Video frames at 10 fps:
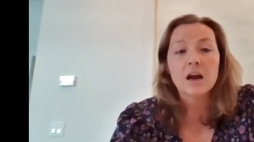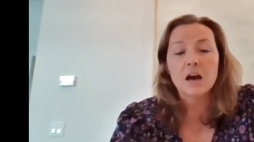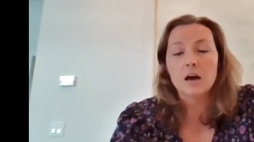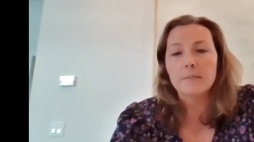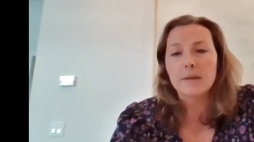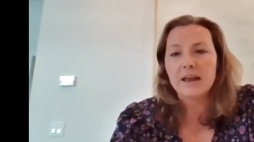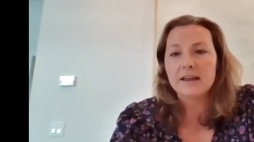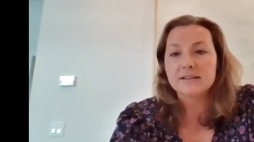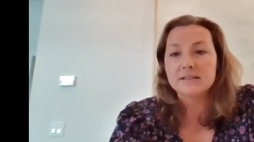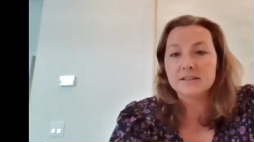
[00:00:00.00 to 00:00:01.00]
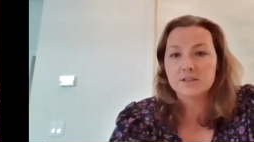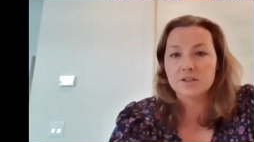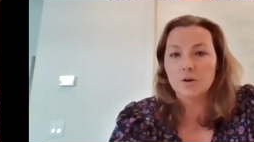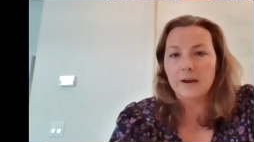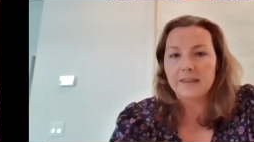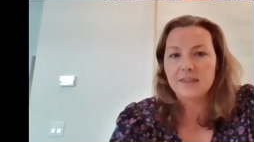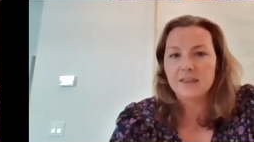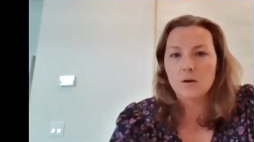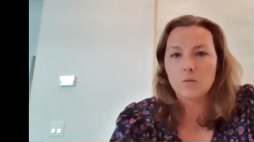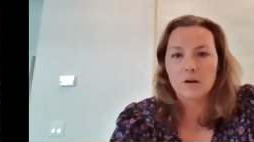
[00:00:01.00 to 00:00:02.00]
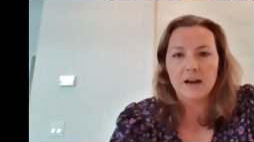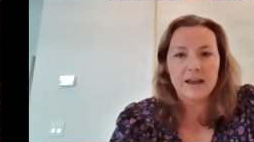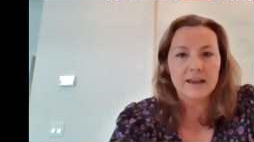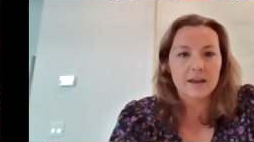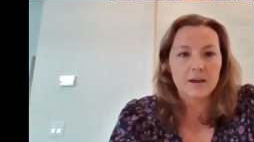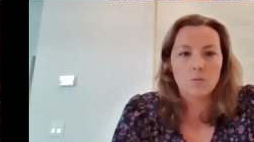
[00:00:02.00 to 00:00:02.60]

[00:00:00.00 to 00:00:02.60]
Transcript: Um, and so I think what I